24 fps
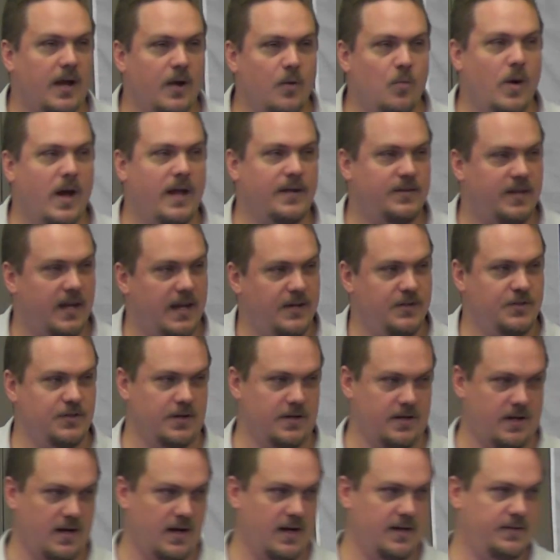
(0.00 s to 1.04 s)
wet
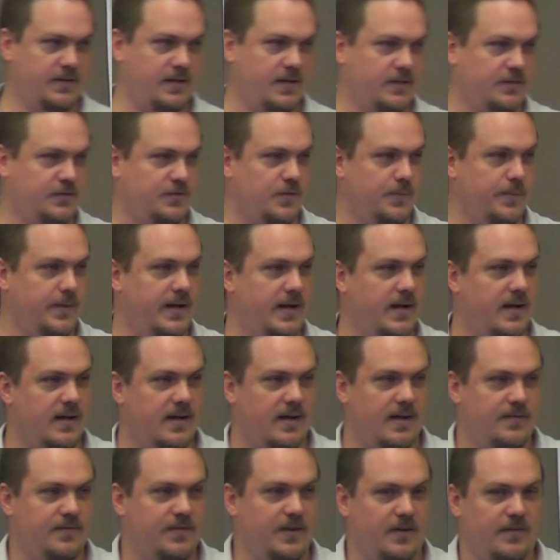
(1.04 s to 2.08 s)
t-shirt contest for me.
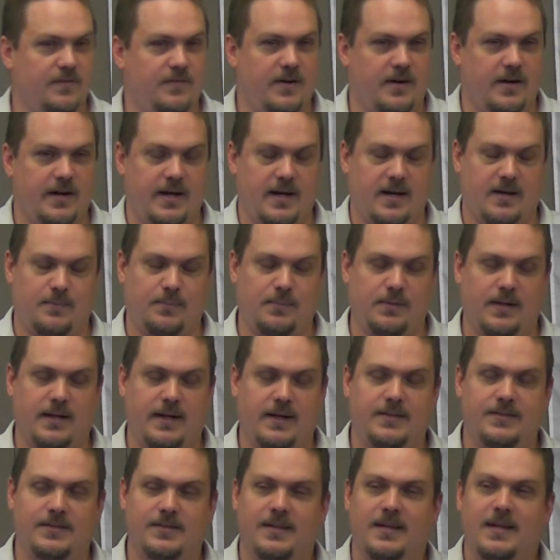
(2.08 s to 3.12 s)
I felt very out of
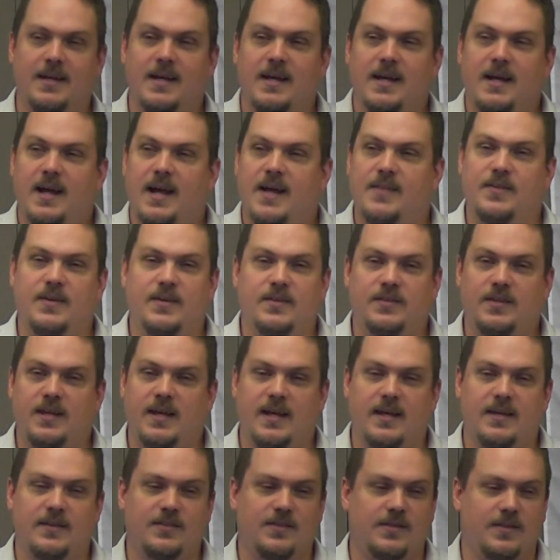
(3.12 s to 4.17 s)
place. And these
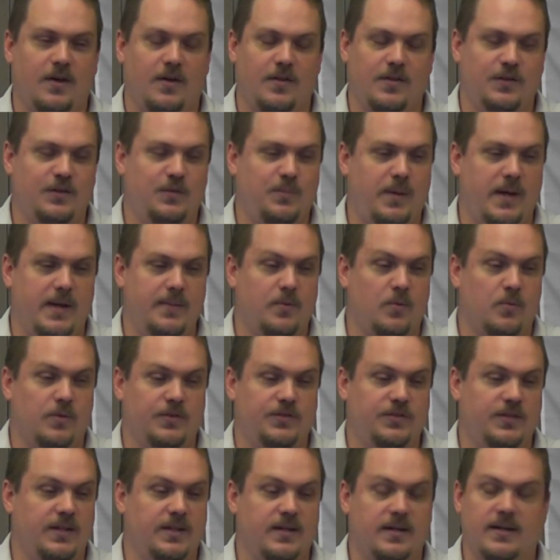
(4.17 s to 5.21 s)
kids and all these people were
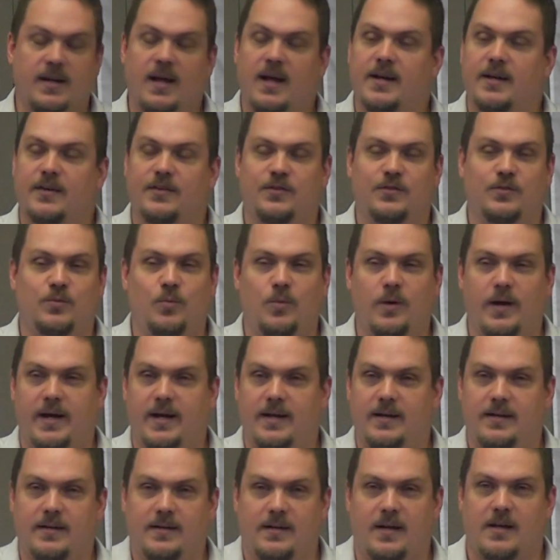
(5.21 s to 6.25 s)
sitting there, not
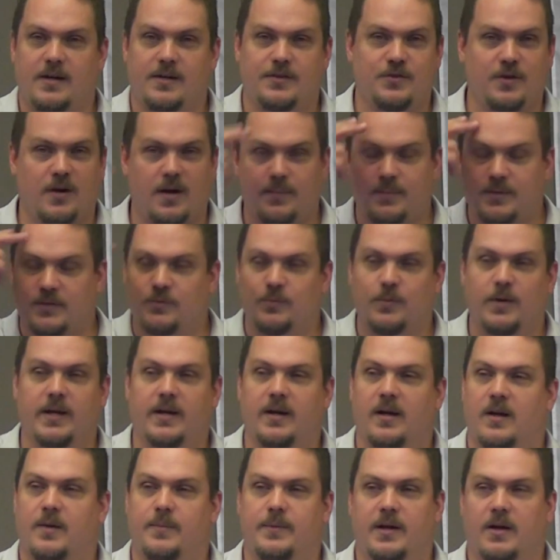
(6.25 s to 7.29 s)
a drop of sweat
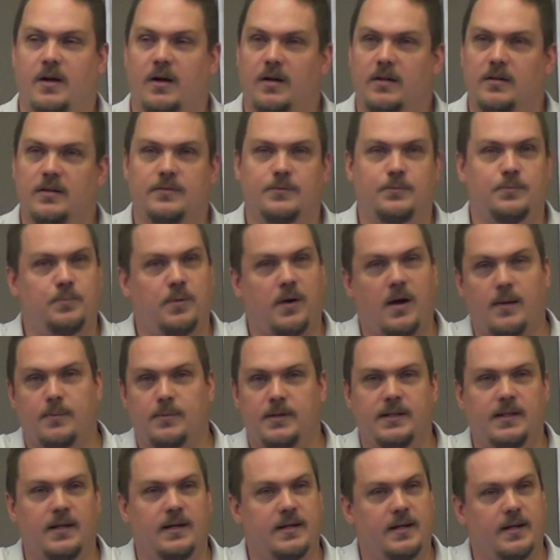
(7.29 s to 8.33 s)
on them at all,
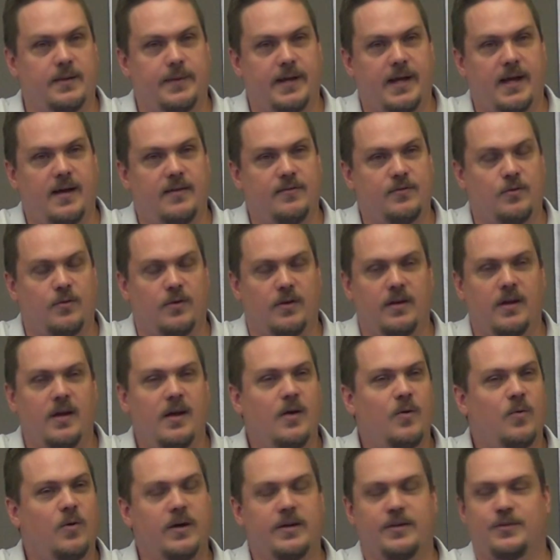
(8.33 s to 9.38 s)
probably looking at me half going,
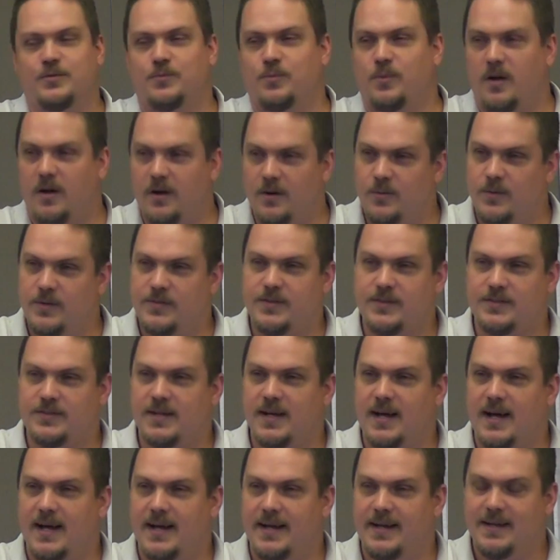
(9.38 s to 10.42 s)
what is wrong with this
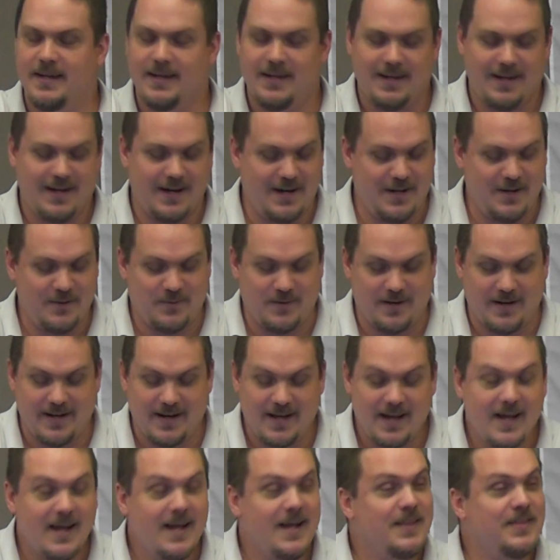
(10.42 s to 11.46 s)
guy? Anyway,
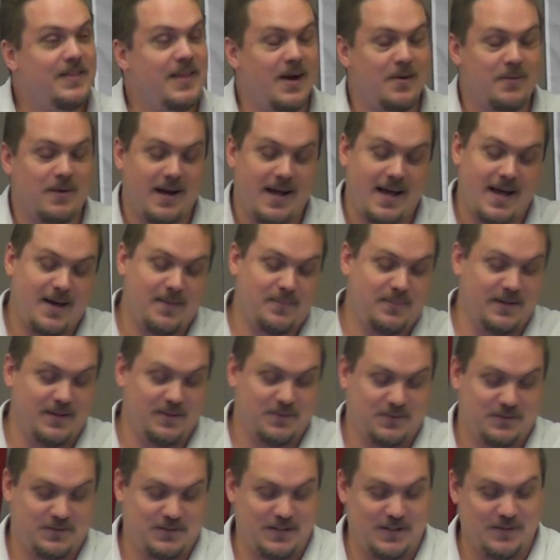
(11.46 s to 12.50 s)
they were happy.
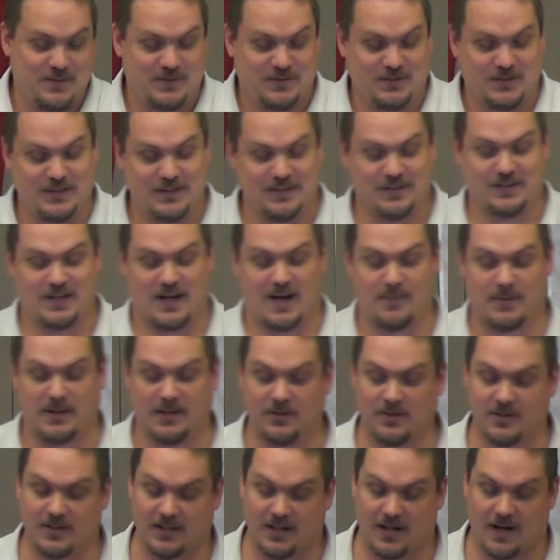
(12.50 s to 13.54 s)
It was a good time. I
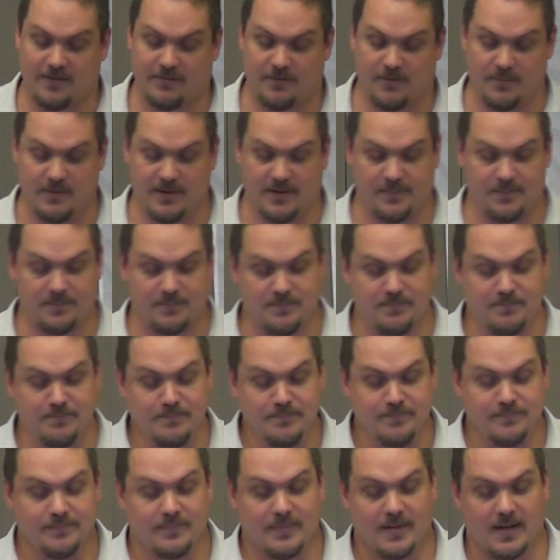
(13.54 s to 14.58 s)
learned a lot from
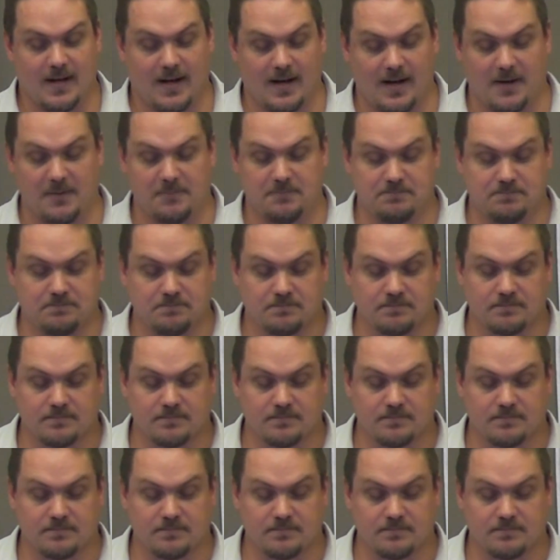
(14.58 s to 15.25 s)
them.